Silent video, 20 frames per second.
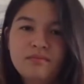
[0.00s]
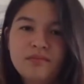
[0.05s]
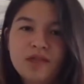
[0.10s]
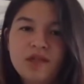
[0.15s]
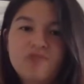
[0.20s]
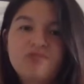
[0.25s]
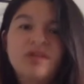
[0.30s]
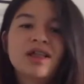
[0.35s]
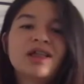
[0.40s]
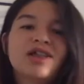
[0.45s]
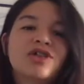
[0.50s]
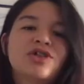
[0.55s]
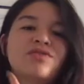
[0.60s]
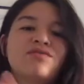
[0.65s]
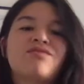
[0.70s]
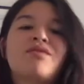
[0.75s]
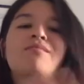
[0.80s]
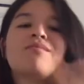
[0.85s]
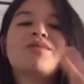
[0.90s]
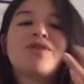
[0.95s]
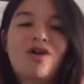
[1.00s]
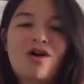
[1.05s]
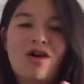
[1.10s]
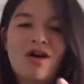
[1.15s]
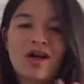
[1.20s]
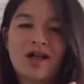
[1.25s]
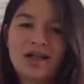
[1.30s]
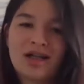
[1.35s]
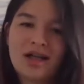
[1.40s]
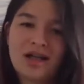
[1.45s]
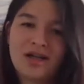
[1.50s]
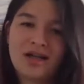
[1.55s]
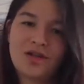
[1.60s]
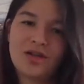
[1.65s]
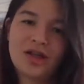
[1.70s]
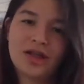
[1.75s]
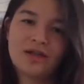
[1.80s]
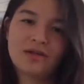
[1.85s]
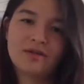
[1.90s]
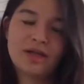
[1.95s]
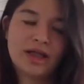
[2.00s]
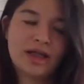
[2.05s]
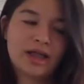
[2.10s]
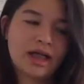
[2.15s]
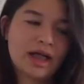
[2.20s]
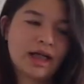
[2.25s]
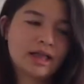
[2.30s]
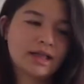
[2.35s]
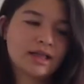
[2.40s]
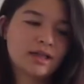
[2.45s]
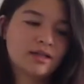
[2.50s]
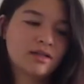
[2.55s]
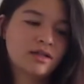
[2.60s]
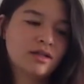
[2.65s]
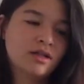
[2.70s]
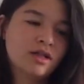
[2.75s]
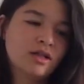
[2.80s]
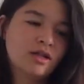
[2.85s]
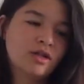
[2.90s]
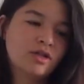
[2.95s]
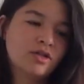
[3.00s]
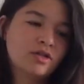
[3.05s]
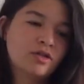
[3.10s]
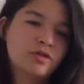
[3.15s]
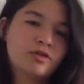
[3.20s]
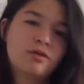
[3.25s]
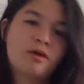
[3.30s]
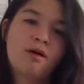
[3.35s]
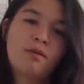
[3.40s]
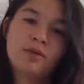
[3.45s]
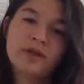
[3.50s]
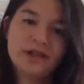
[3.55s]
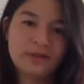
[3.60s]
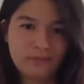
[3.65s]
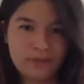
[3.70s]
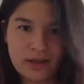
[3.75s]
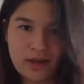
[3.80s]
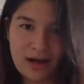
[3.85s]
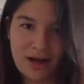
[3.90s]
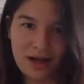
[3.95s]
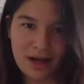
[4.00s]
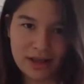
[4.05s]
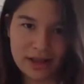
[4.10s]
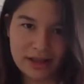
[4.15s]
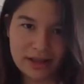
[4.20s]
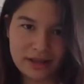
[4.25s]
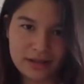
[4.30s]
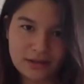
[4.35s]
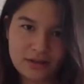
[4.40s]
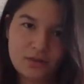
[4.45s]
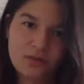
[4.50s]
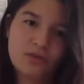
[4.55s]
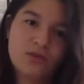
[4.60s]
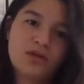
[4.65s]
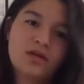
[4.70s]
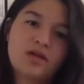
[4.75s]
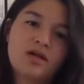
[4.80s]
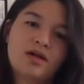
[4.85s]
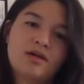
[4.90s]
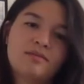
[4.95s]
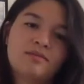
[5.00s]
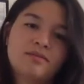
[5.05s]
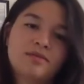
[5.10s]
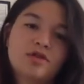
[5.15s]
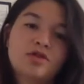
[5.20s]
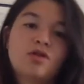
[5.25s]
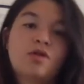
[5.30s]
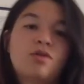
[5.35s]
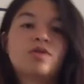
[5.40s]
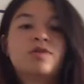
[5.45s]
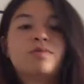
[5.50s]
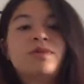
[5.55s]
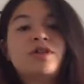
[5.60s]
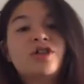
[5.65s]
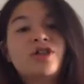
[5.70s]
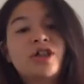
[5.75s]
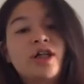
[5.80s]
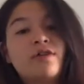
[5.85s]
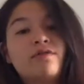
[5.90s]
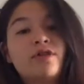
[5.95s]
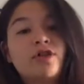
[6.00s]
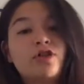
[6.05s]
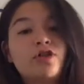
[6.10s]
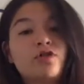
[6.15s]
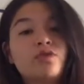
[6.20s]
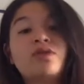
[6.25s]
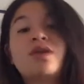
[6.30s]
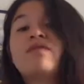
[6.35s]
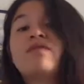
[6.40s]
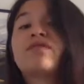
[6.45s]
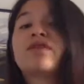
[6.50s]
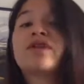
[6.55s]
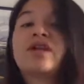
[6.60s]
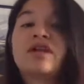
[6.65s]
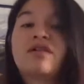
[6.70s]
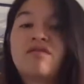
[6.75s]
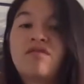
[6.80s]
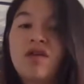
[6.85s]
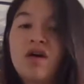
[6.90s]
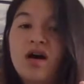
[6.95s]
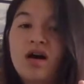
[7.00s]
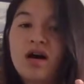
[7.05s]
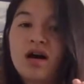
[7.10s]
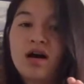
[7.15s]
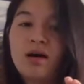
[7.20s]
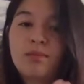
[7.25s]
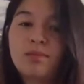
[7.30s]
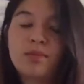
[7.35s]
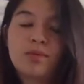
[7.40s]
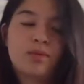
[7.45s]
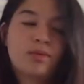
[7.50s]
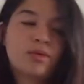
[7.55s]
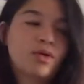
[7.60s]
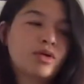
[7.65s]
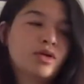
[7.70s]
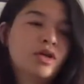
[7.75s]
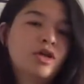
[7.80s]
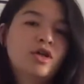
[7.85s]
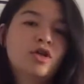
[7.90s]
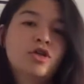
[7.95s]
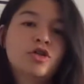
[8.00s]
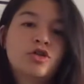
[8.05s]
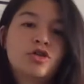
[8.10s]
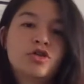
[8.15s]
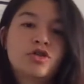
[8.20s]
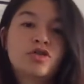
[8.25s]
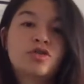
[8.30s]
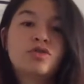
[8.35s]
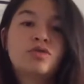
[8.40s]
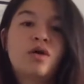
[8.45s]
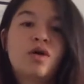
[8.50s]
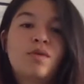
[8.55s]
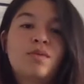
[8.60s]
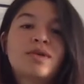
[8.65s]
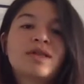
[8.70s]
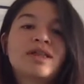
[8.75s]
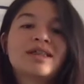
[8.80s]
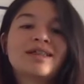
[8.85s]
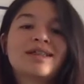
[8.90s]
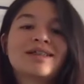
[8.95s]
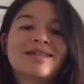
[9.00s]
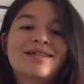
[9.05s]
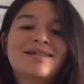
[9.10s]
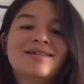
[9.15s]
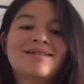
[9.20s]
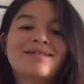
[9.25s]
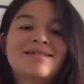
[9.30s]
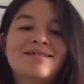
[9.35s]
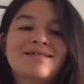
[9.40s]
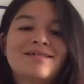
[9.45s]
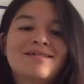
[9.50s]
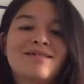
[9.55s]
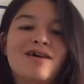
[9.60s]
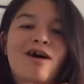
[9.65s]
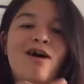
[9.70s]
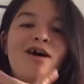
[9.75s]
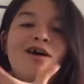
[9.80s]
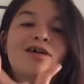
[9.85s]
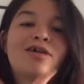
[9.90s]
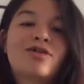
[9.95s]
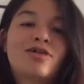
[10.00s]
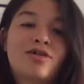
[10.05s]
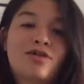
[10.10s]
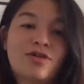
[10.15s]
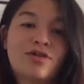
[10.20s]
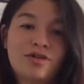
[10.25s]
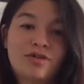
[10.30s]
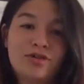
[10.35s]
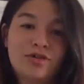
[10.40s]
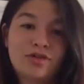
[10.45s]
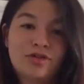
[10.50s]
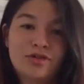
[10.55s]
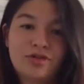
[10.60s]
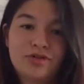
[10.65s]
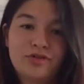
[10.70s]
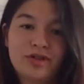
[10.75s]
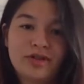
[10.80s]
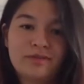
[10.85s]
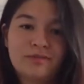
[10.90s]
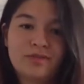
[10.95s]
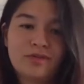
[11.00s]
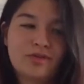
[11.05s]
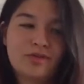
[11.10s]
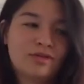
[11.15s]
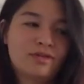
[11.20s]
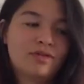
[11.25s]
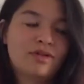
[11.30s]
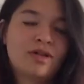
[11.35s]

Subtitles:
religion from the heart kind of thing. Like, as in, to always be kind, or to always be generous, to never give up, or to always conquer your dreams, or